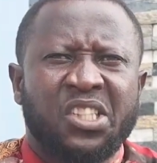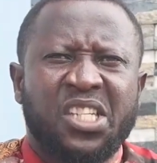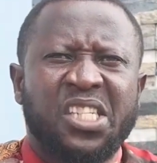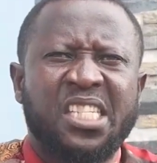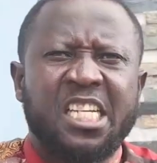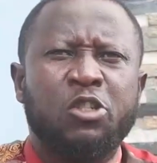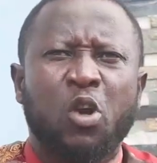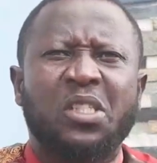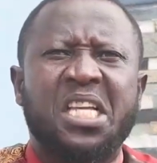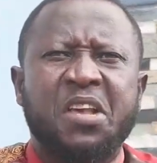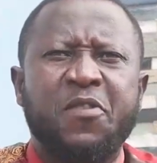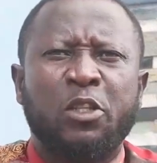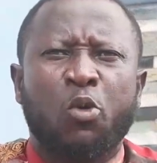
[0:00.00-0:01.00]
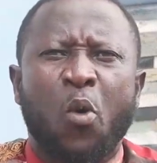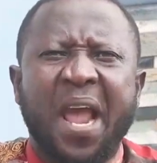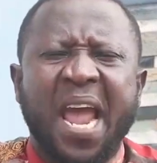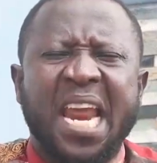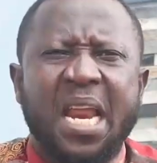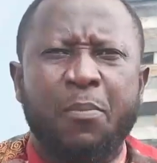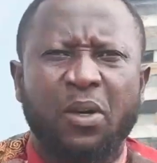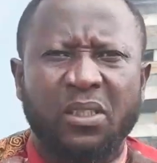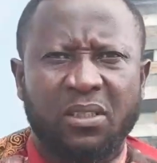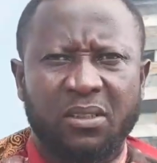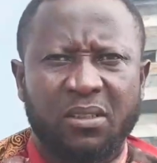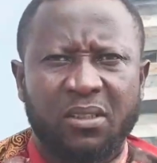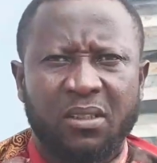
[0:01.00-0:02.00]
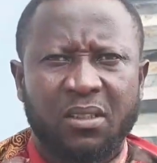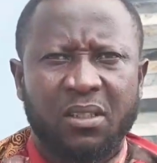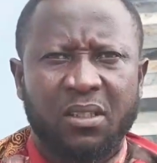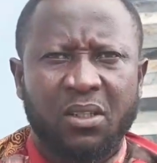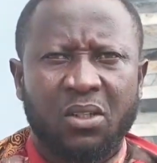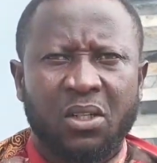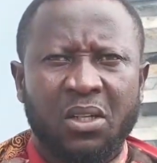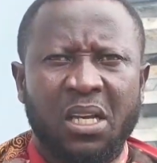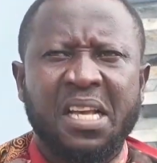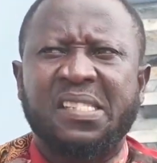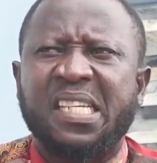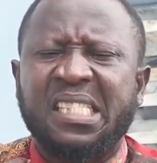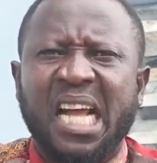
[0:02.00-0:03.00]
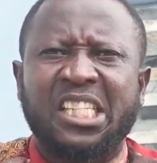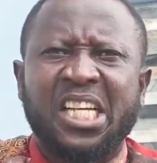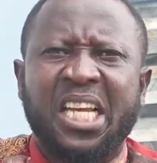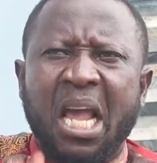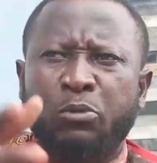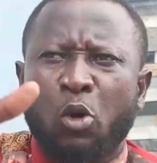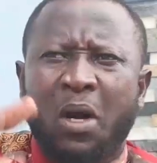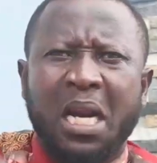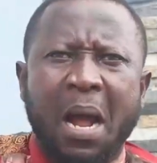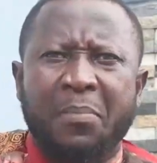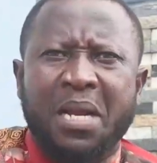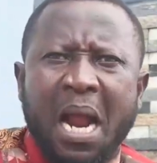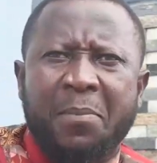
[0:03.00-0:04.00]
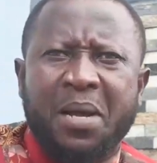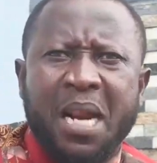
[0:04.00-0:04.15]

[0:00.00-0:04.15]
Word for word: She did not give it to anybody. Is it that she came to grab?